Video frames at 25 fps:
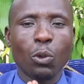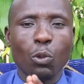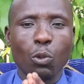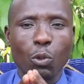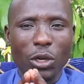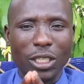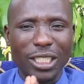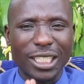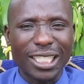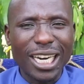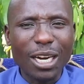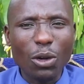
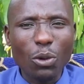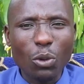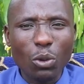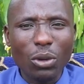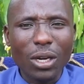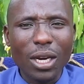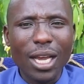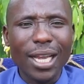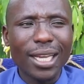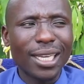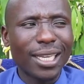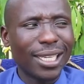
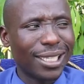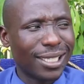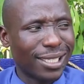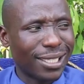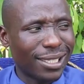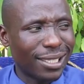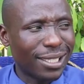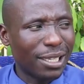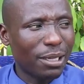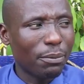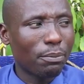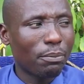Wetangula is
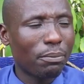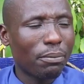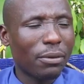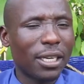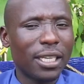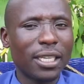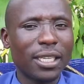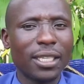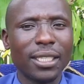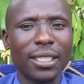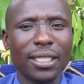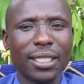
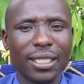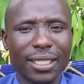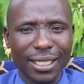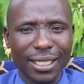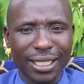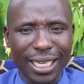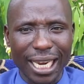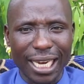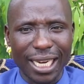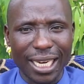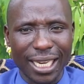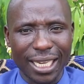simply
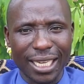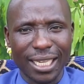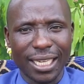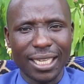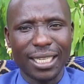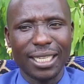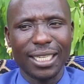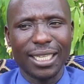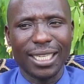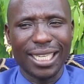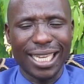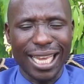
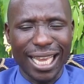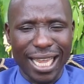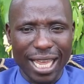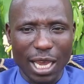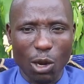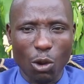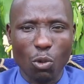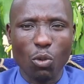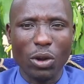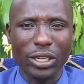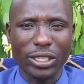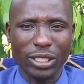telling
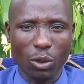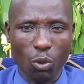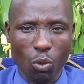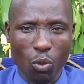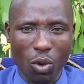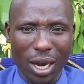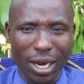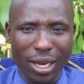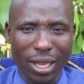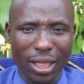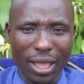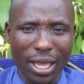Kenya Kwanza
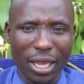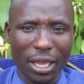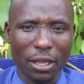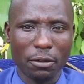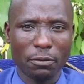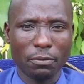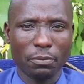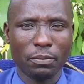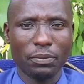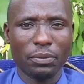one thing,